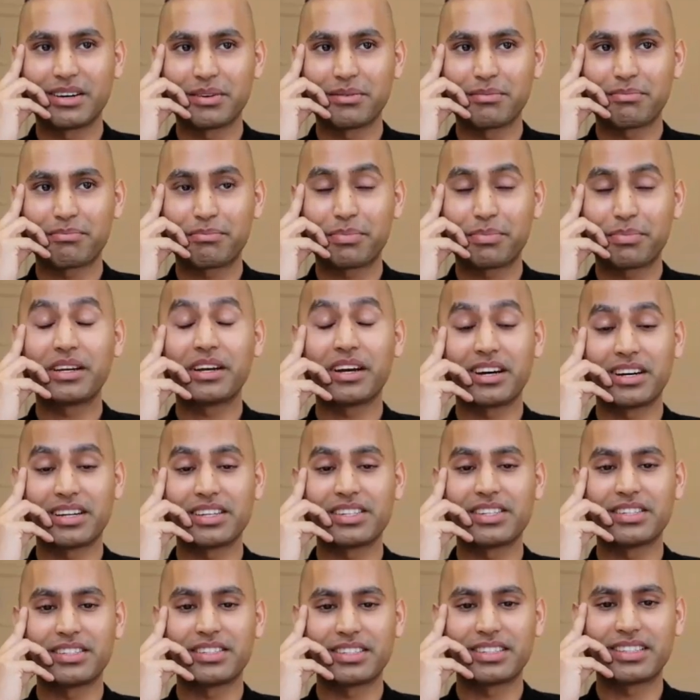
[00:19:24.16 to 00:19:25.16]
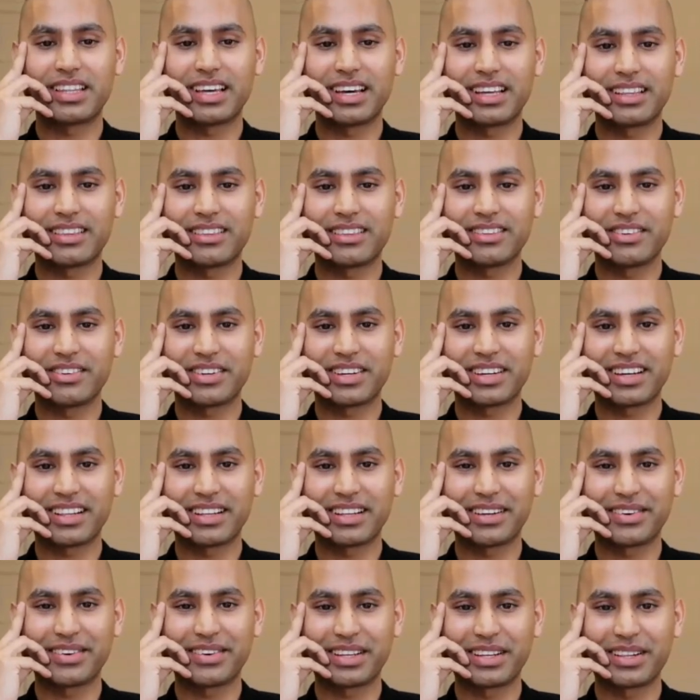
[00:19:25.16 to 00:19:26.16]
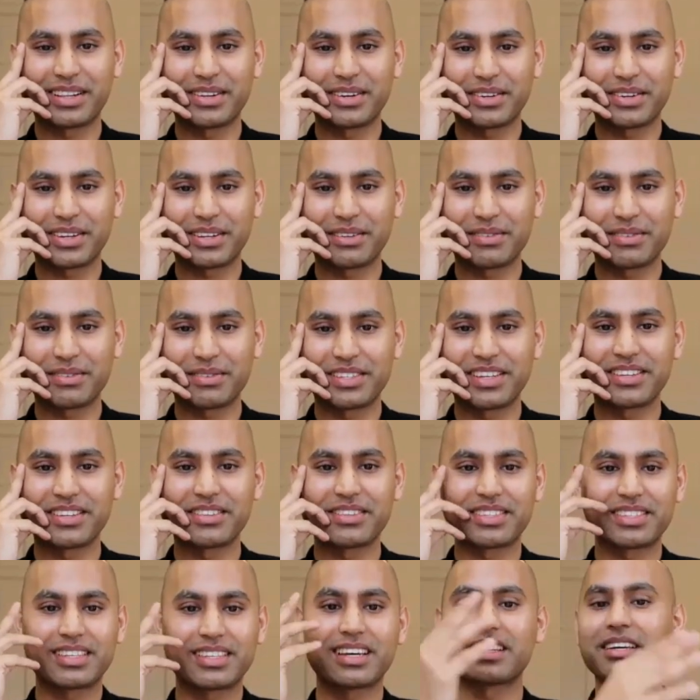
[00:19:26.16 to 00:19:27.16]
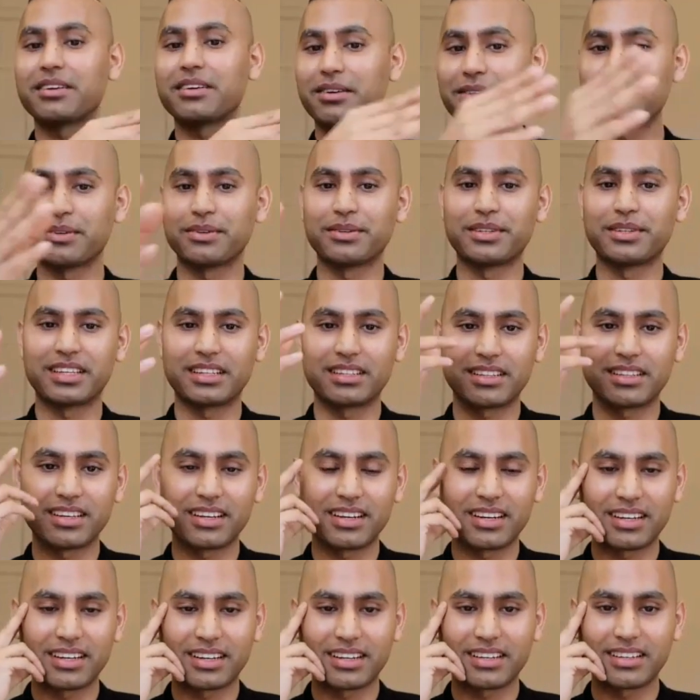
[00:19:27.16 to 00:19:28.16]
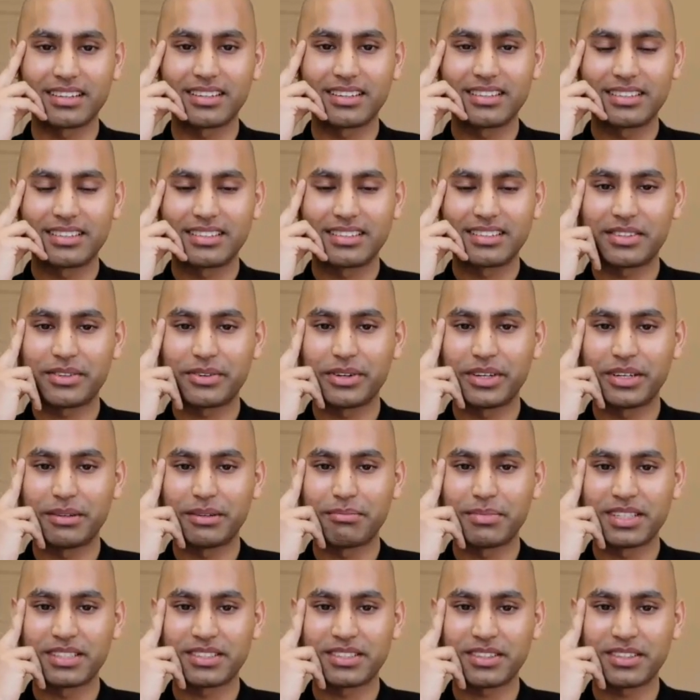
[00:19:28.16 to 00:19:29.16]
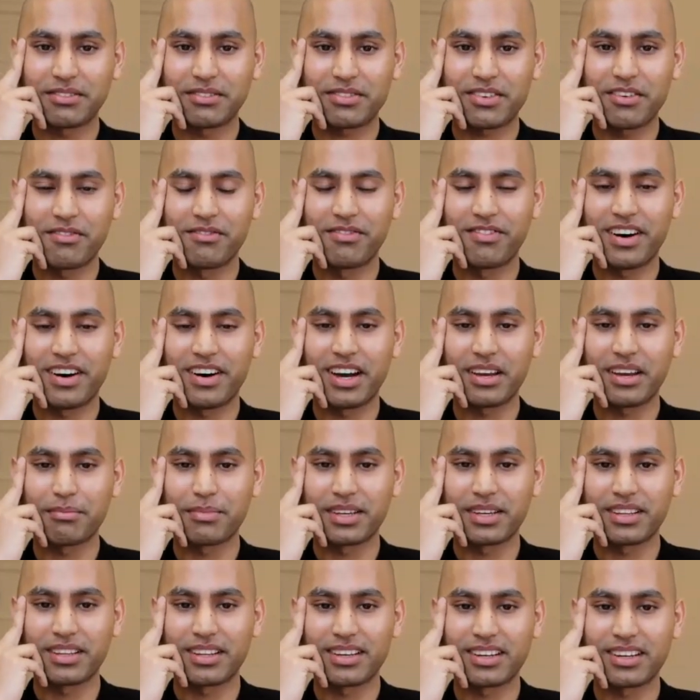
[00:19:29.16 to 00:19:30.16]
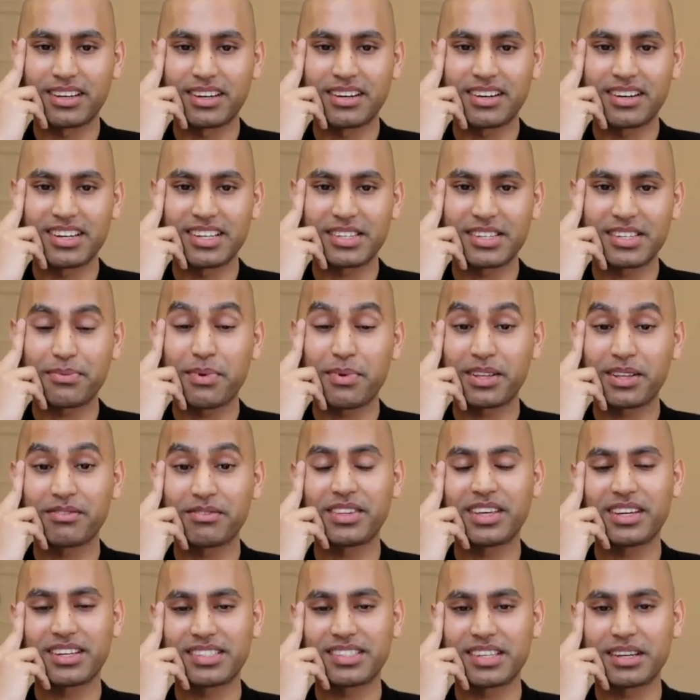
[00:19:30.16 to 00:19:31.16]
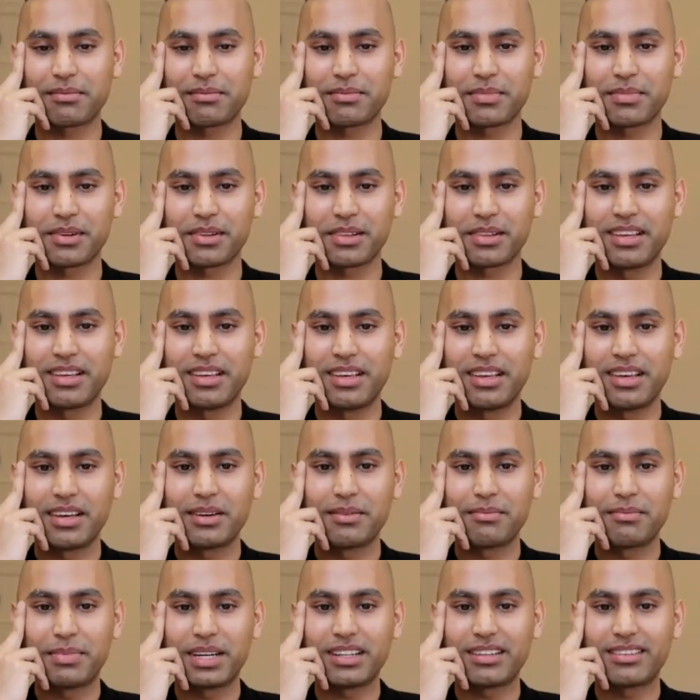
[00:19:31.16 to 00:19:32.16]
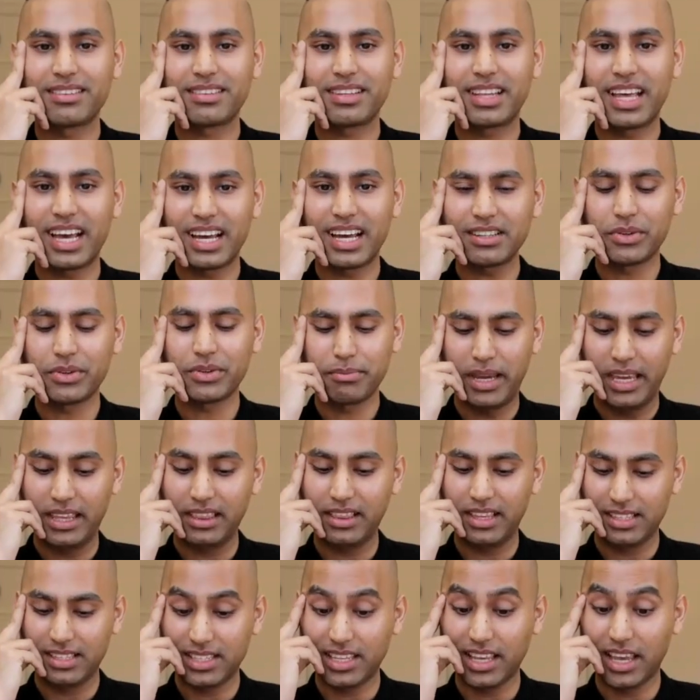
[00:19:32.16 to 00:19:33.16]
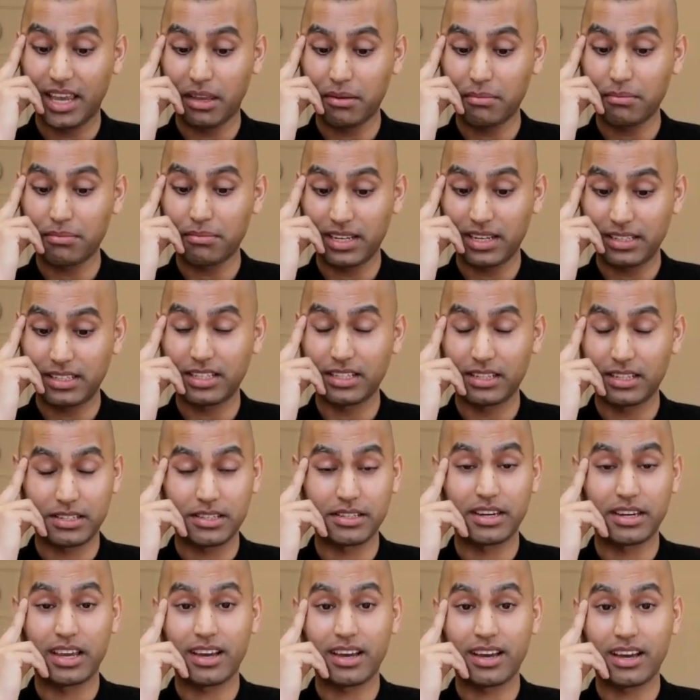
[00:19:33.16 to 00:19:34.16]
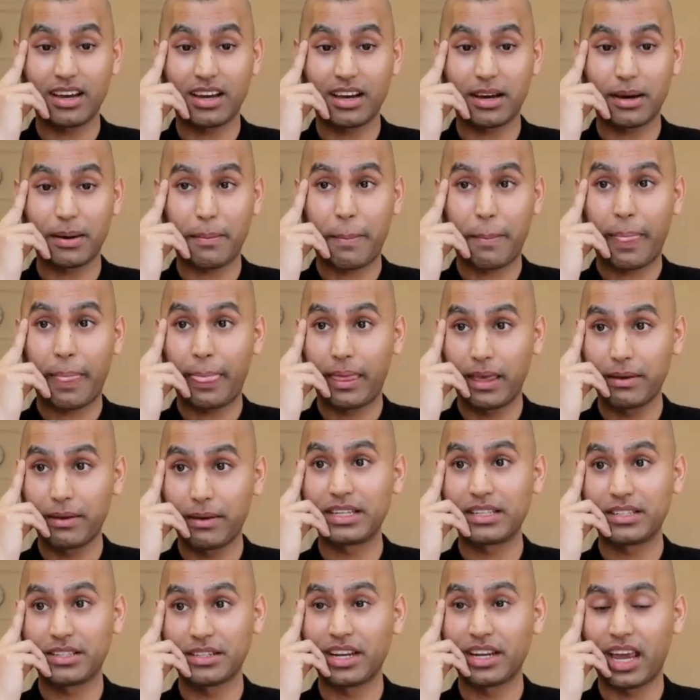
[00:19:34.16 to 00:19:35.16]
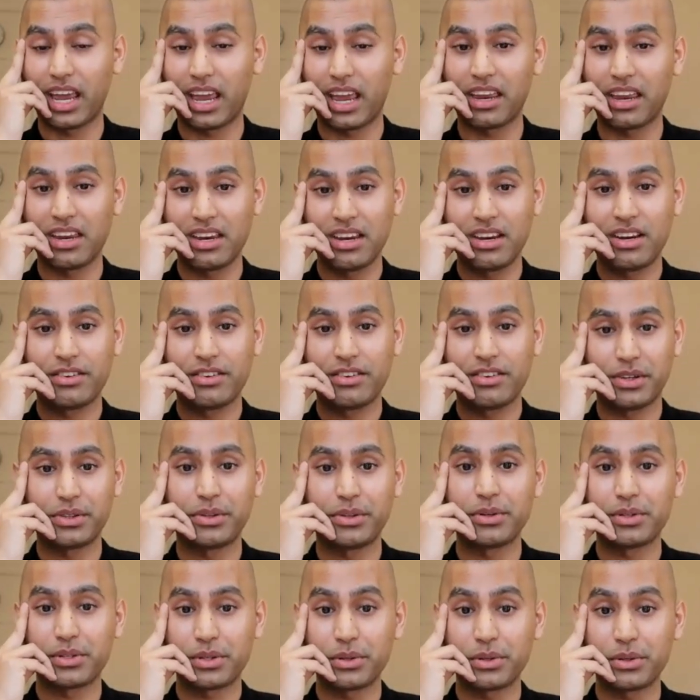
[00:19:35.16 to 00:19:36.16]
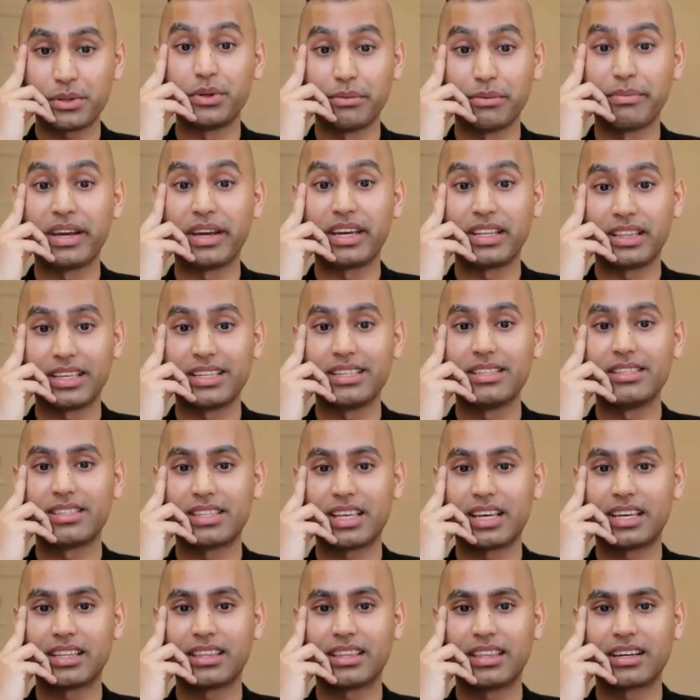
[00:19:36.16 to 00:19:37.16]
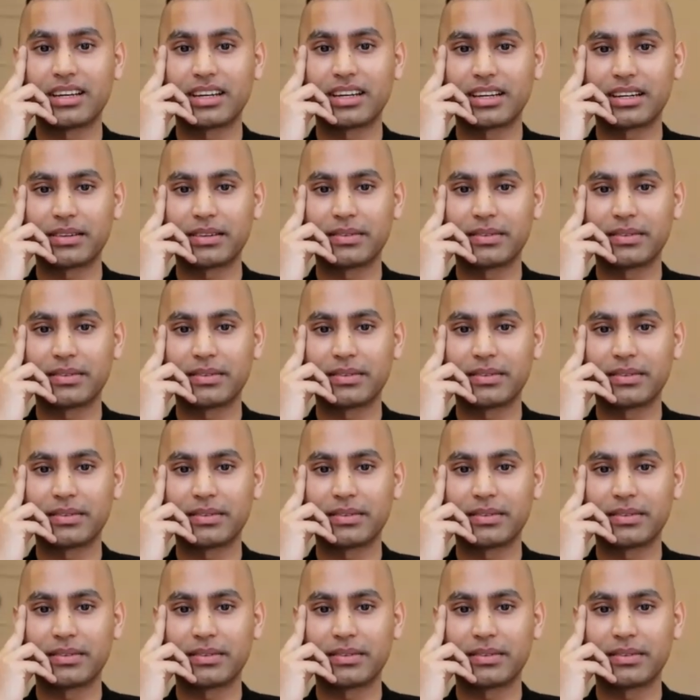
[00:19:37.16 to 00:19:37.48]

precursors that you can clearly look into genocide, including the treatments of confinement as one of the examples. But that remained the same until today, even today, for those who remain inside the